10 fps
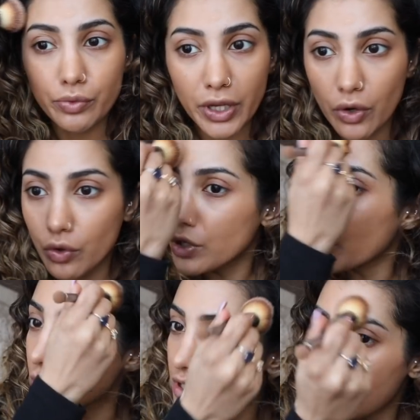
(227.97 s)
We all
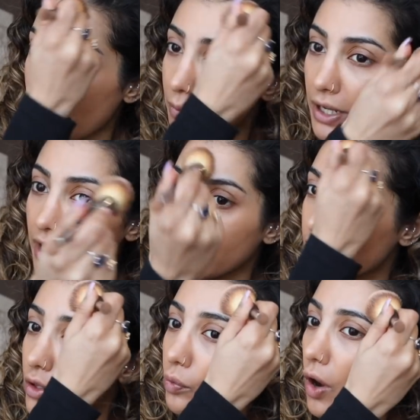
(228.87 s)
know what's happening
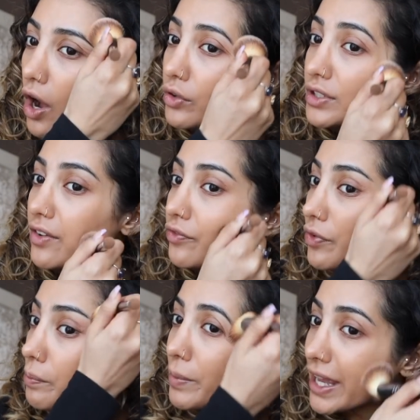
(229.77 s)
in the world. And
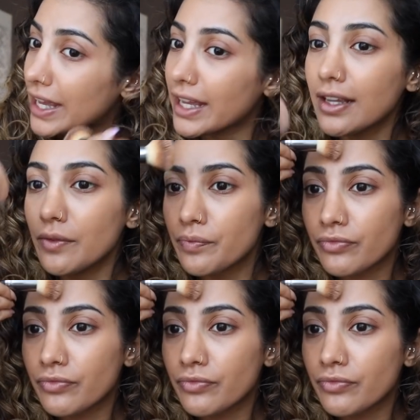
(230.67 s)
for me,